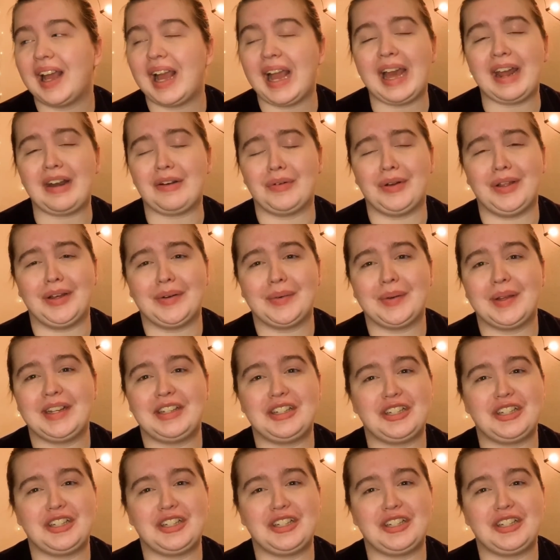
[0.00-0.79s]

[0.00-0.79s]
I don't know.